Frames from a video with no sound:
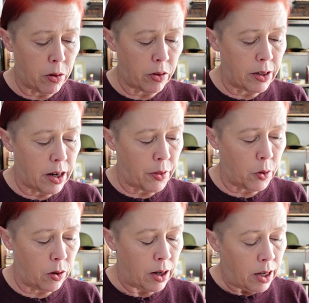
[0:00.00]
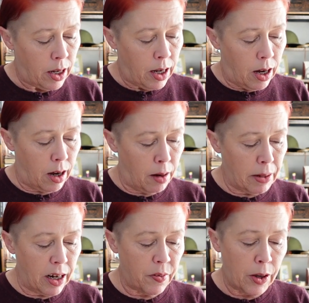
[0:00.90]
on another.
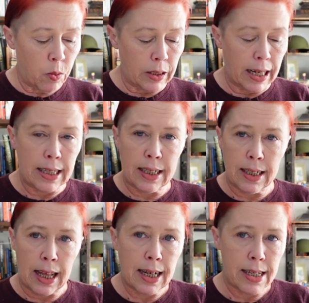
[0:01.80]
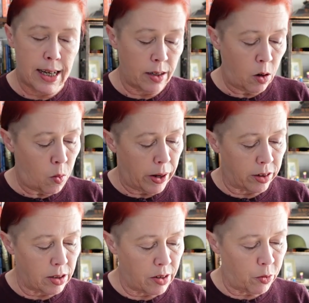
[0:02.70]
Anything related to that signal went
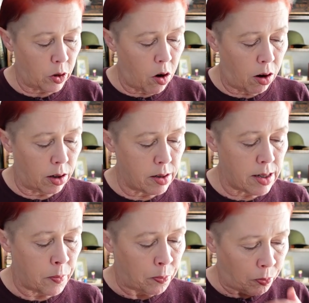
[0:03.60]
on different cards.